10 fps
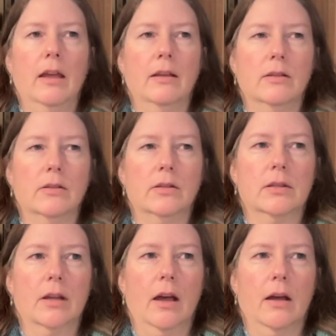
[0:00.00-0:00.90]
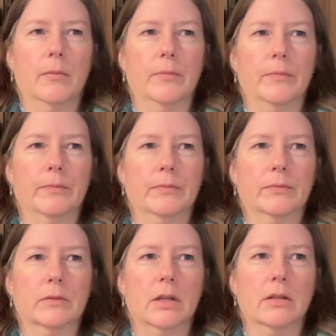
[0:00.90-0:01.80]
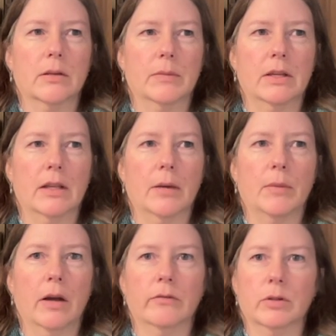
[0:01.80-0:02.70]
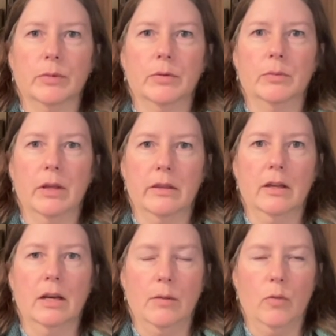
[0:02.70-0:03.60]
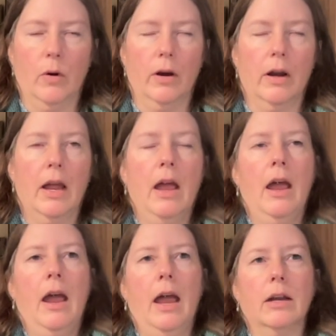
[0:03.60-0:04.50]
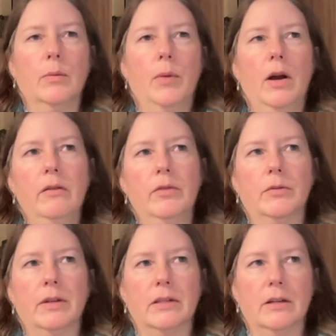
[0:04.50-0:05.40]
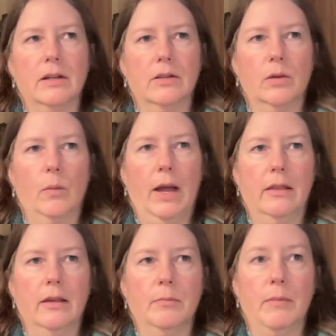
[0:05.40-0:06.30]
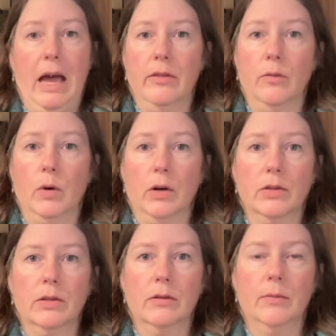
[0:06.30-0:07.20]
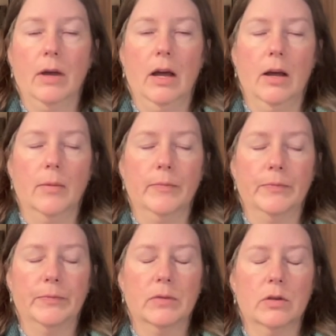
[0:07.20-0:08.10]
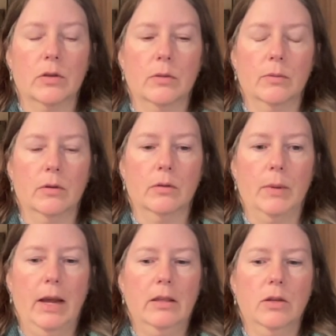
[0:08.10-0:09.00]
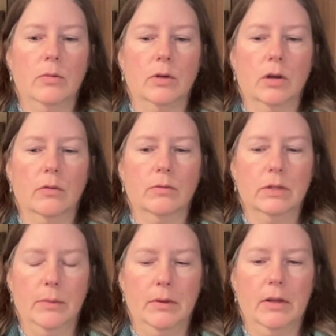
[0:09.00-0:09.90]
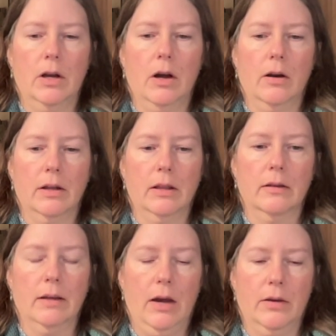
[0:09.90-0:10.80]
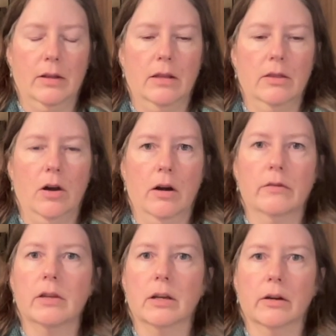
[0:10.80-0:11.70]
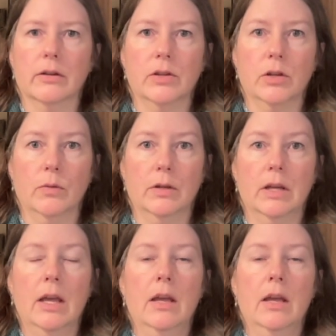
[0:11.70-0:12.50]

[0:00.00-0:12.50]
is um, something that I'm comfortable with anymore. And part of the reason is the way that math works. Um, so the the way that you would typically calculate calculate the card of the year is that you would